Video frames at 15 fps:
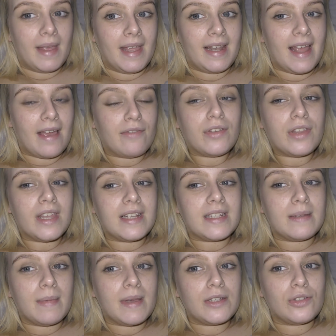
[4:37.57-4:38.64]
in everything
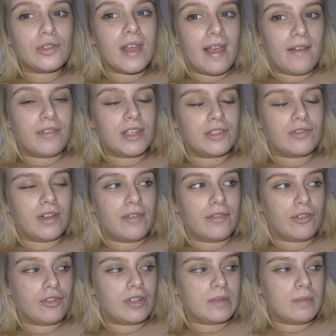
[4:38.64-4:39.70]
to make sure that everything's ready for
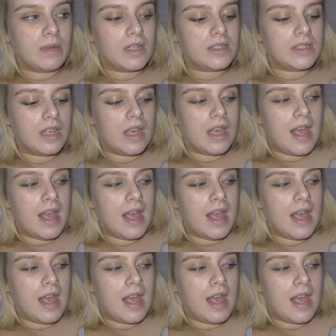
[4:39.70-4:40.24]
Christmas.